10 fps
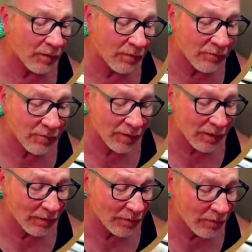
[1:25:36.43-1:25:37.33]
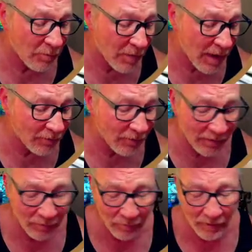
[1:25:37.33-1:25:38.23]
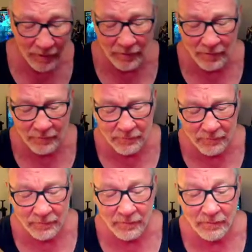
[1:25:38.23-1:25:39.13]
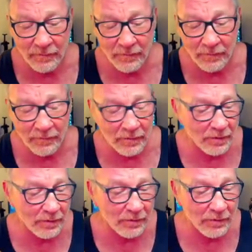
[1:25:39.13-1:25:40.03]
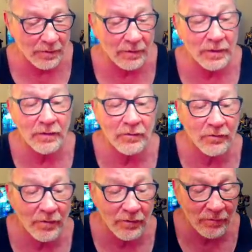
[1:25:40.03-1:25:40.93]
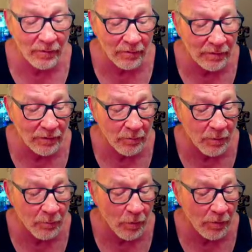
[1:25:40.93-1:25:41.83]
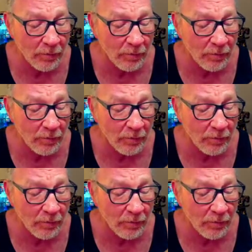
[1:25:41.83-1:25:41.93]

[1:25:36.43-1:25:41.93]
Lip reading: Tiny little backside, don't we enough? Yeah, I'm going to need just a little bit more.